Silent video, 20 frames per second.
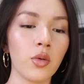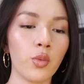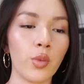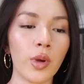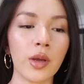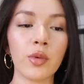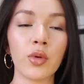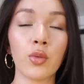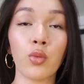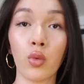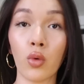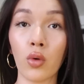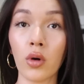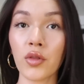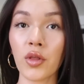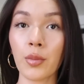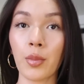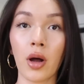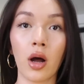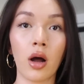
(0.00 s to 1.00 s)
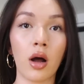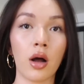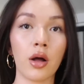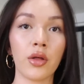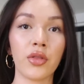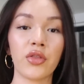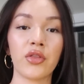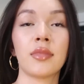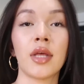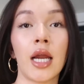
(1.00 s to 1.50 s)
we would walk the
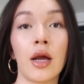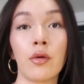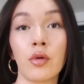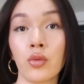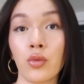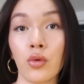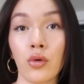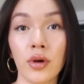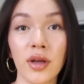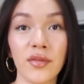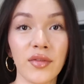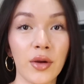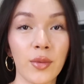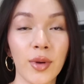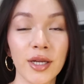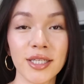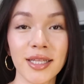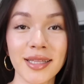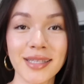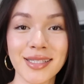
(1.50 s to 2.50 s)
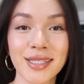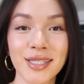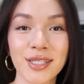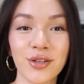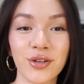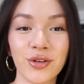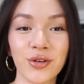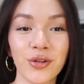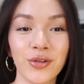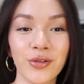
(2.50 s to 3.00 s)
path that I would walk if I went to this
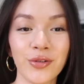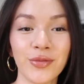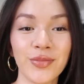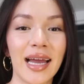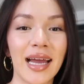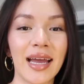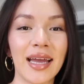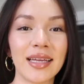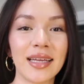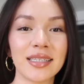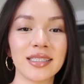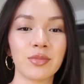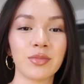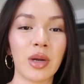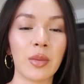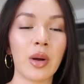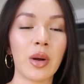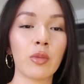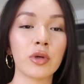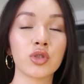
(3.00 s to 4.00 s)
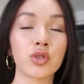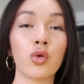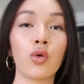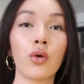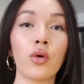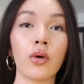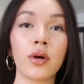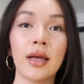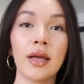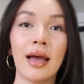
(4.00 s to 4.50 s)
school, and my mum would
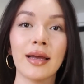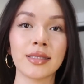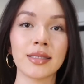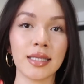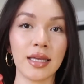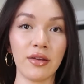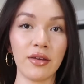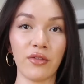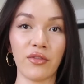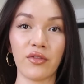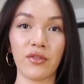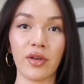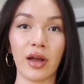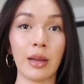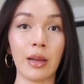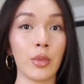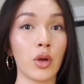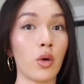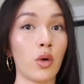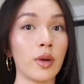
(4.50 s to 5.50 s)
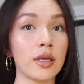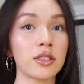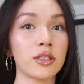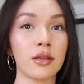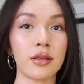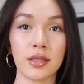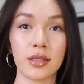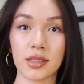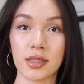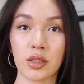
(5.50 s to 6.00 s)
talk as if I'm going
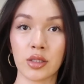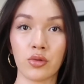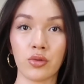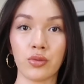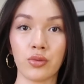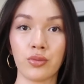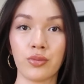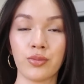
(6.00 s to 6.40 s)
to this school.